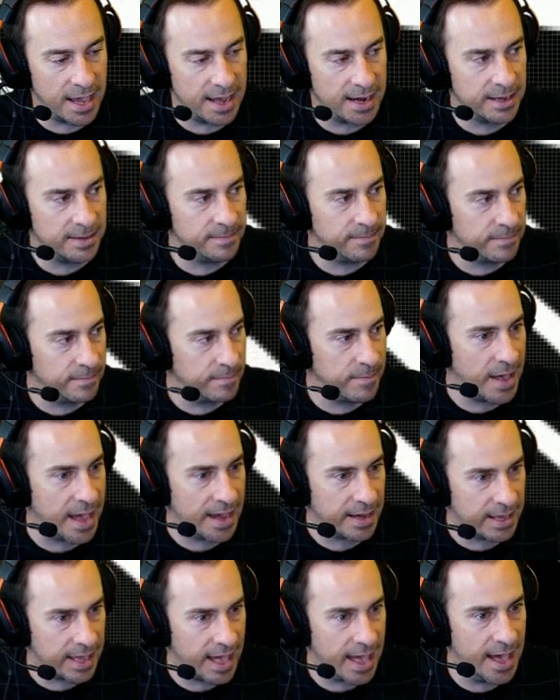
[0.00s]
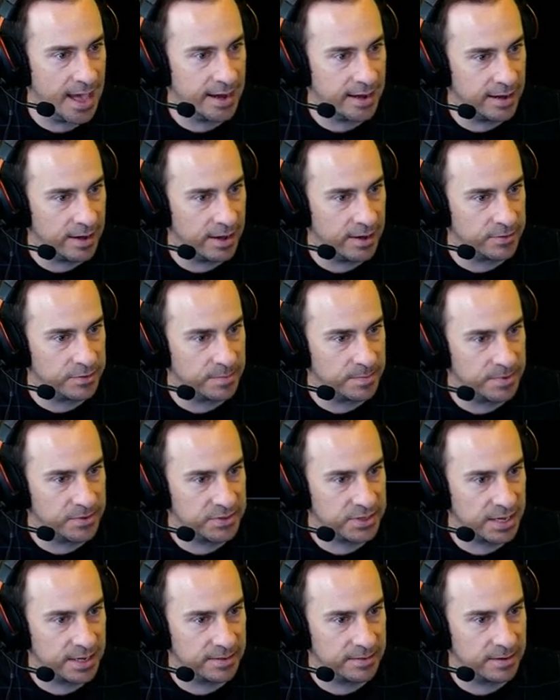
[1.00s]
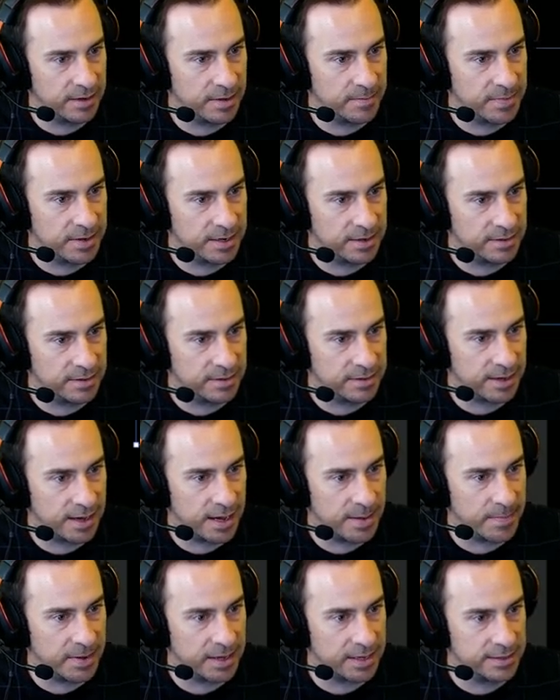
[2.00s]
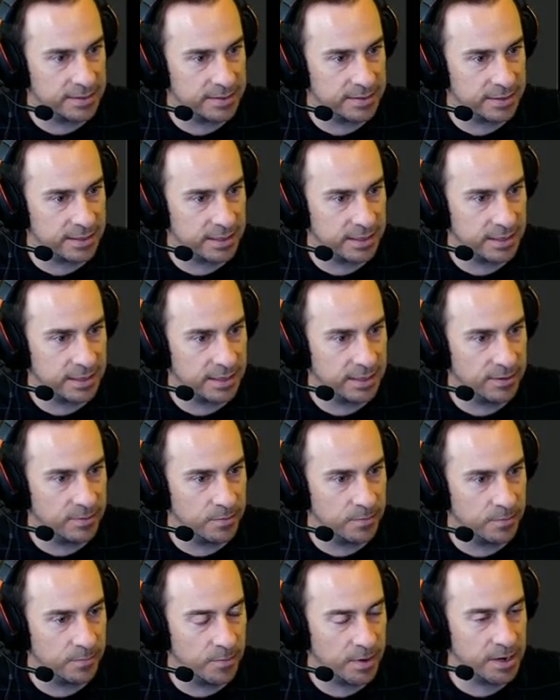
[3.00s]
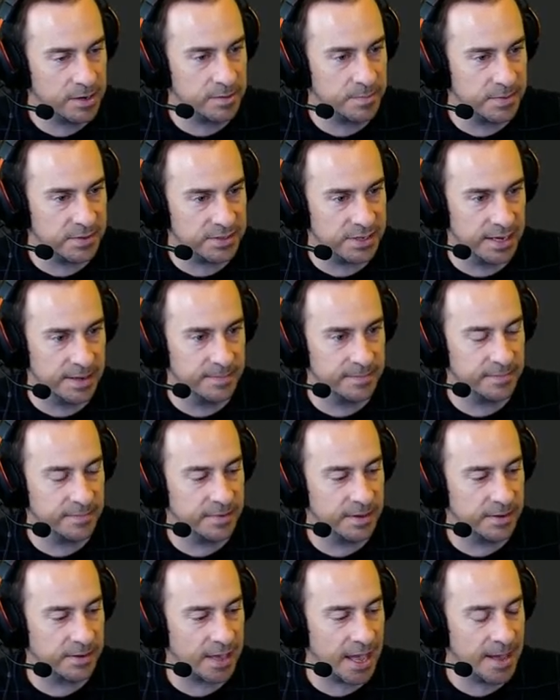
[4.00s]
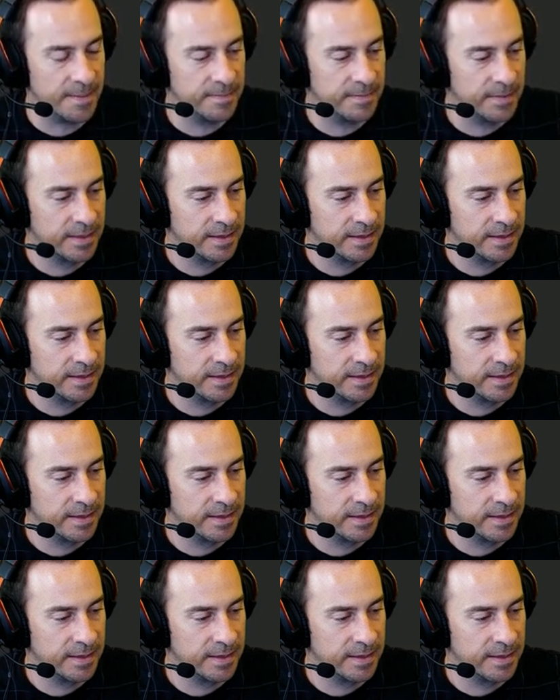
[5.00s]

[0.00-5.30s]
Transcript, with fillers: at it back at 100%. Up here at the top, I can see 100%, okay?